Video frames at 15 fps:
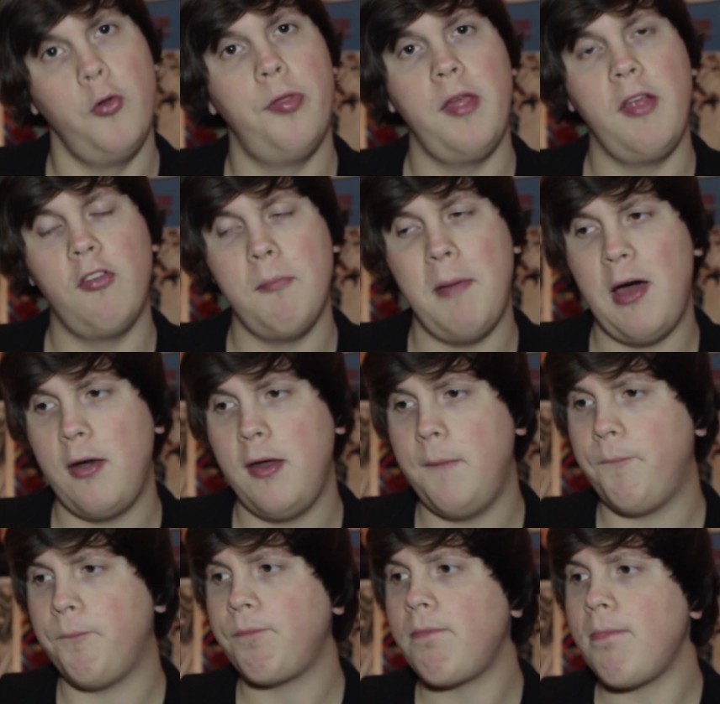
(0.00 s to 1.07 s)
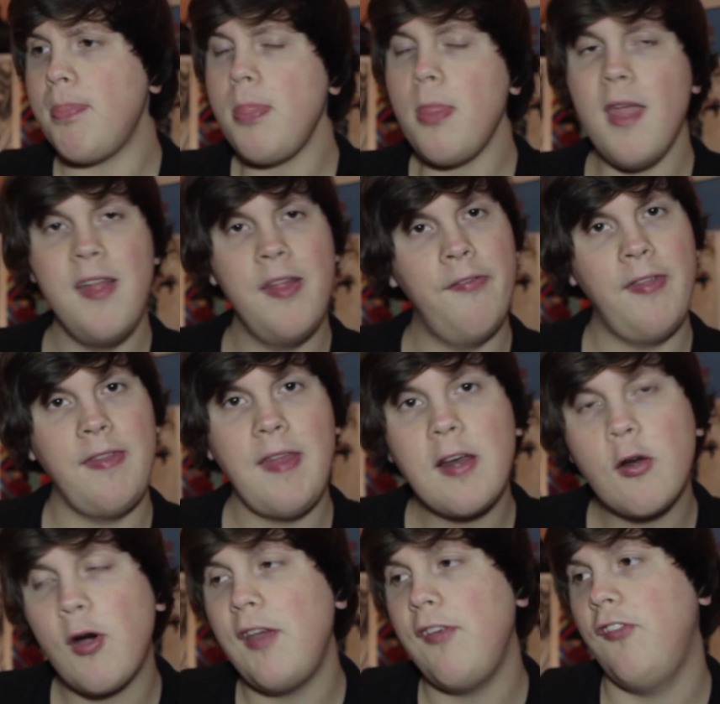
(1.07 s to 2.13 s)
good things about it. And they
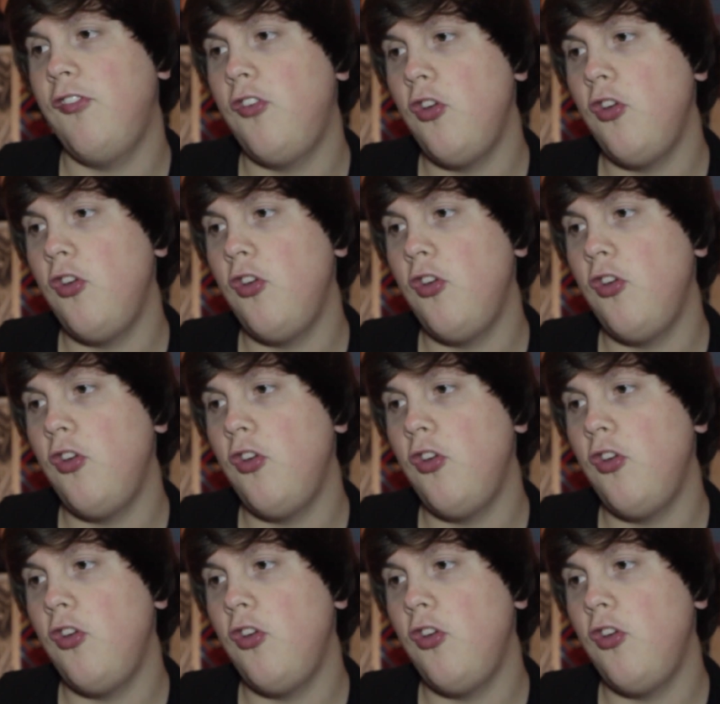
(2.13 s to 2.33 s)
did Crazy